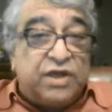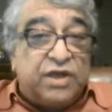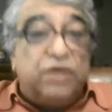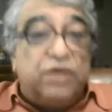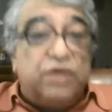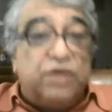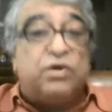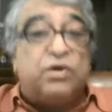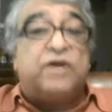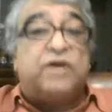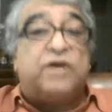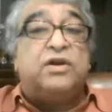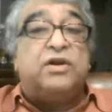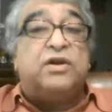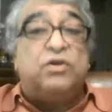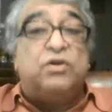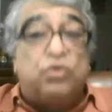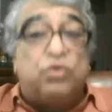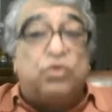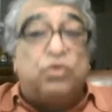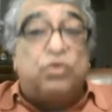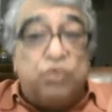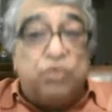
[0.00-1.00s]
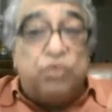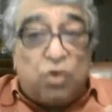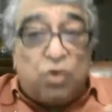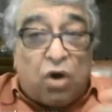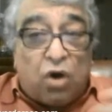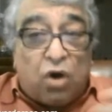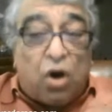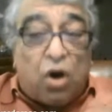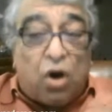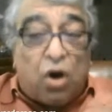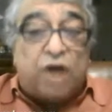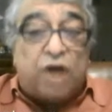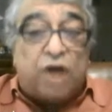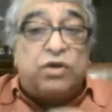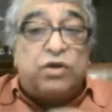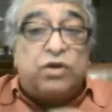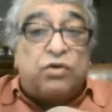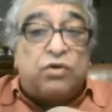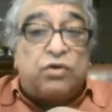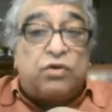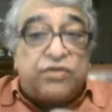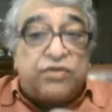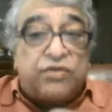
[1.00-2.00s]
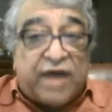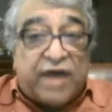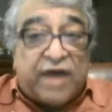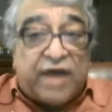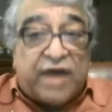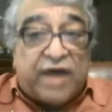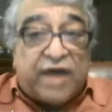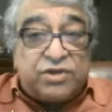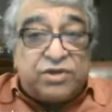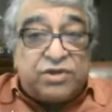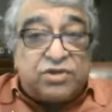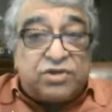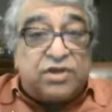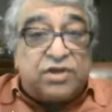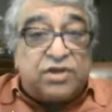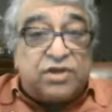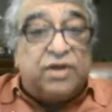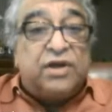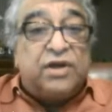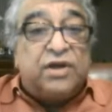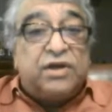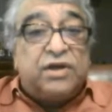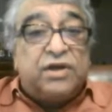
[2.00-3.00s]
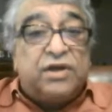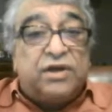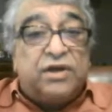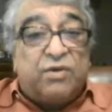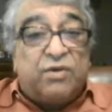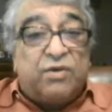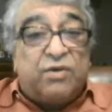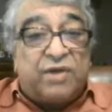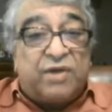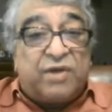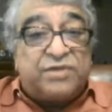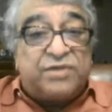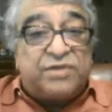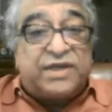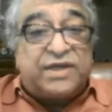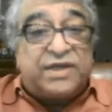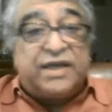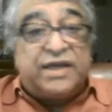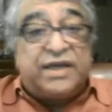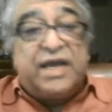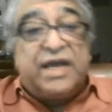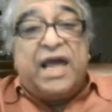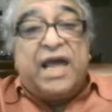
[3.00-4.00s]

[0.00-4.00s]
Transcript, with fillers: you can through your heart, your thymus. You know what I'm saying?